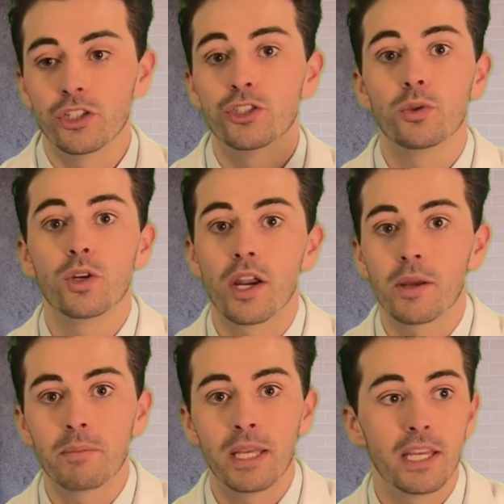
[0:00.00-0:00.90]
do it on
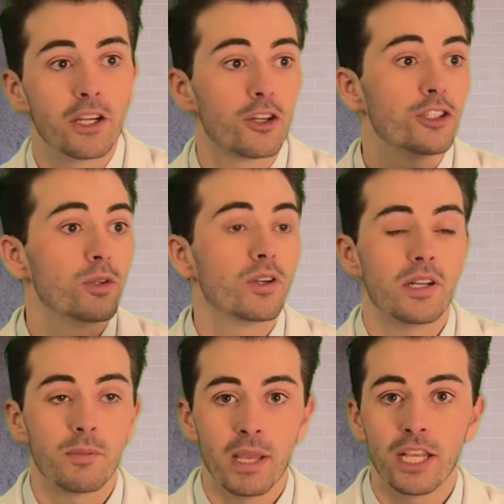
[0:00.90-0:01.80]
a pig or do it
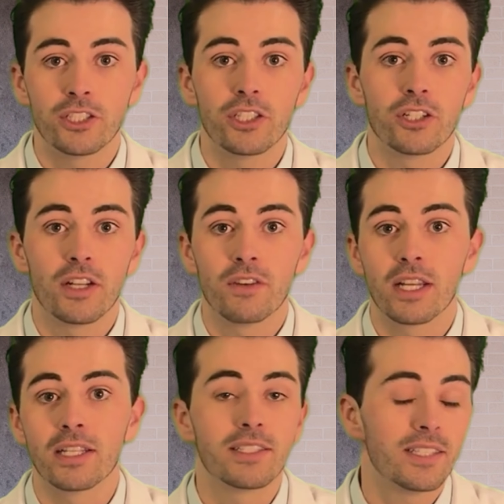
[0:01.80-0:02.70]
on a patient you're never
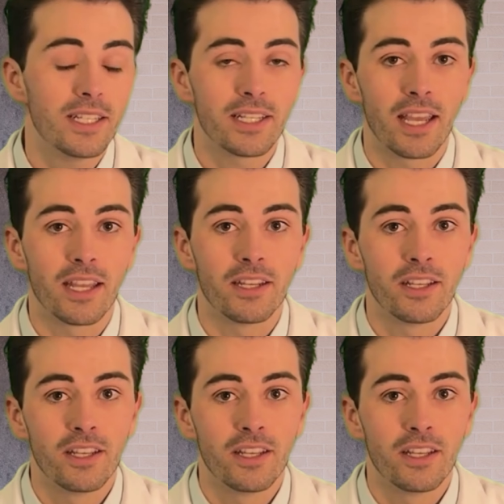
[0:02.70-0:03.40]
gonna see again,